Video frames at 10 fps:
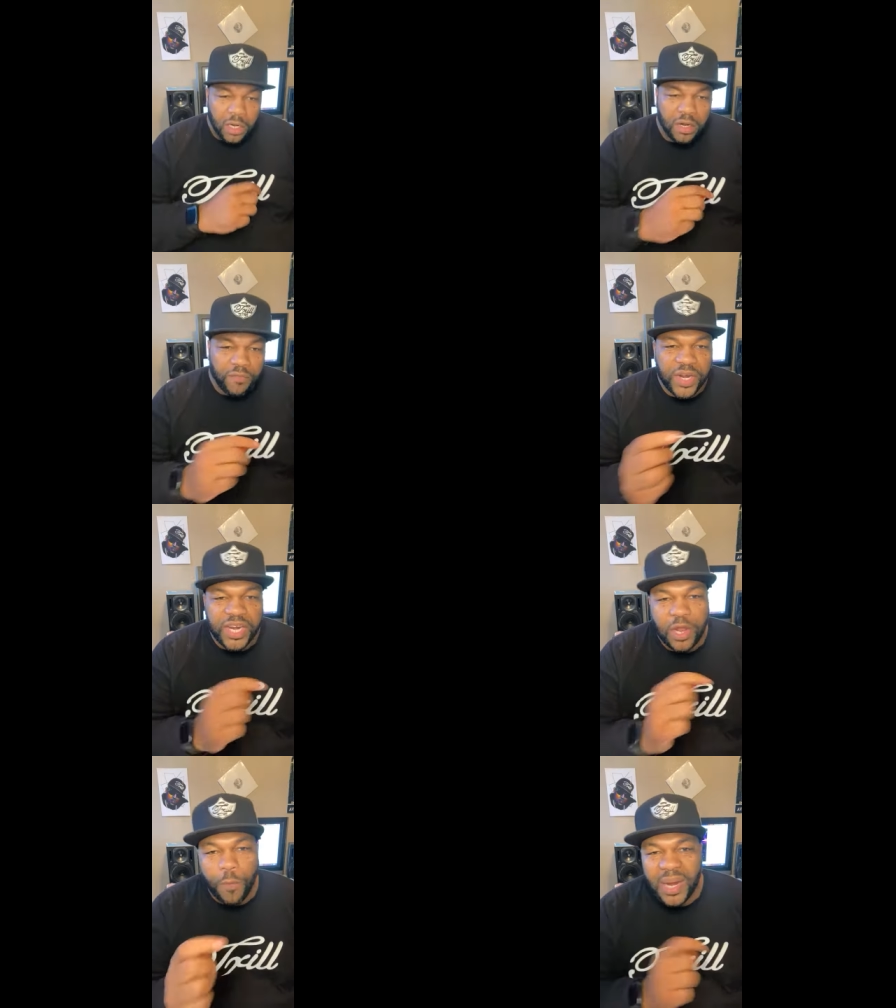The
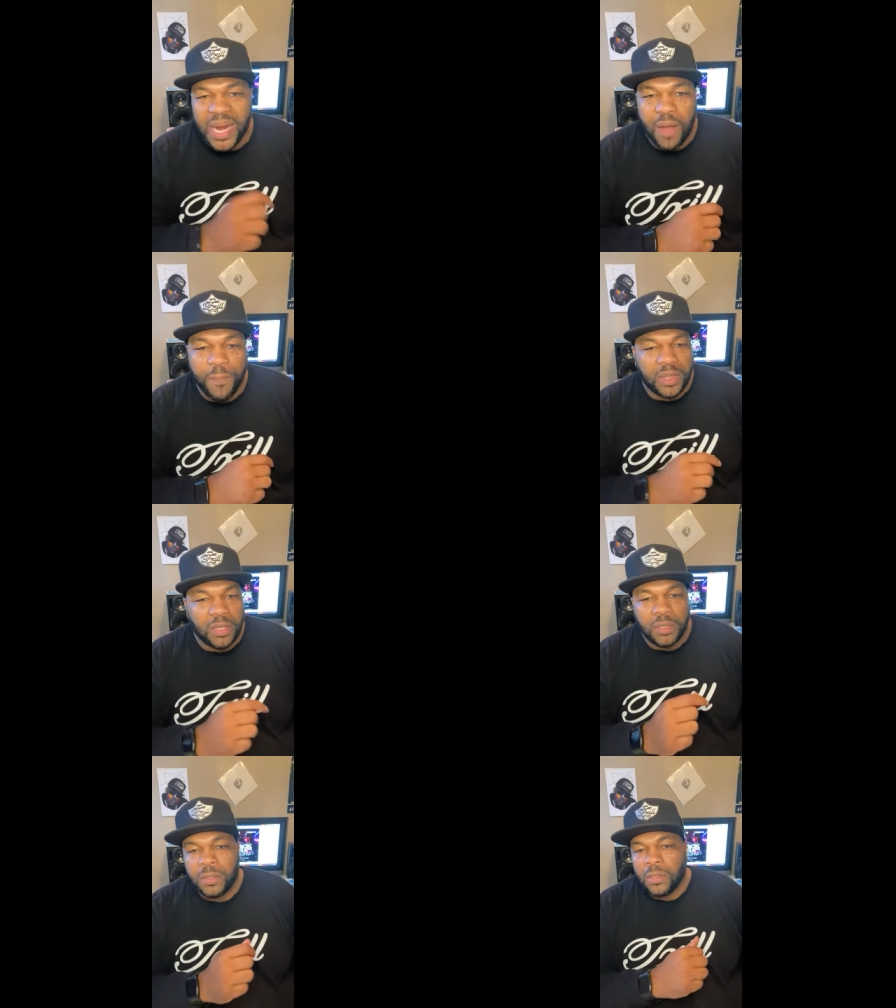video been out, but
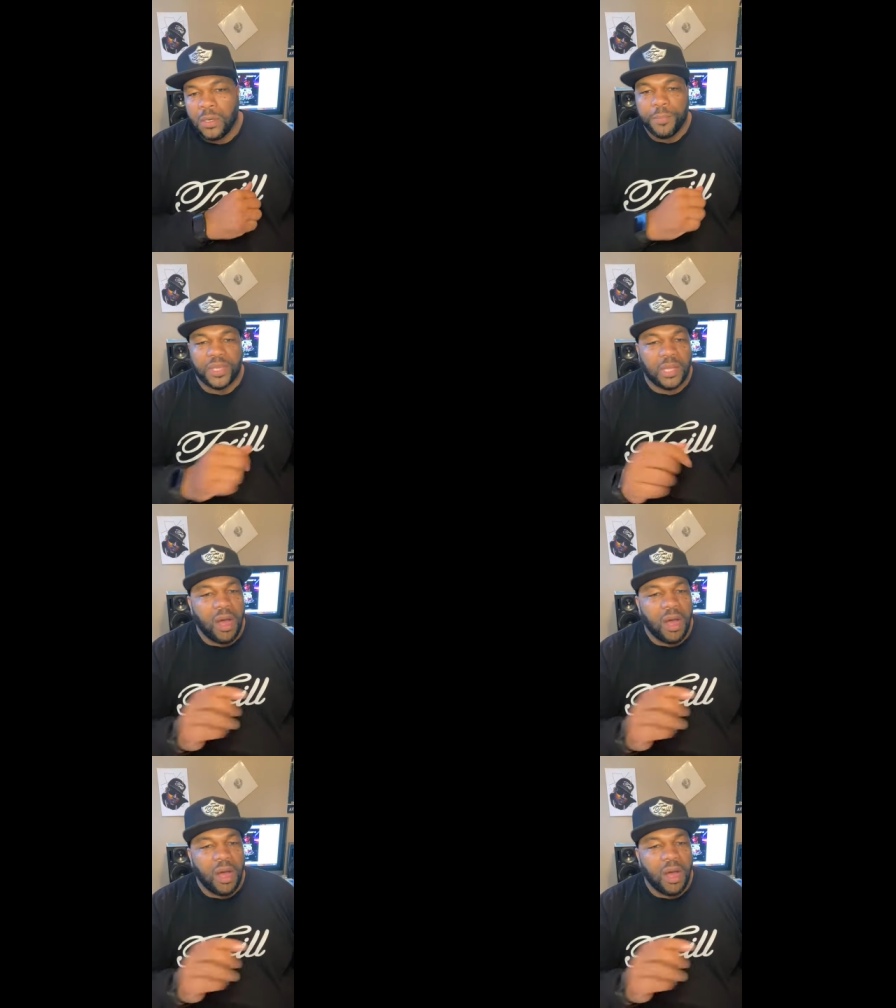the but the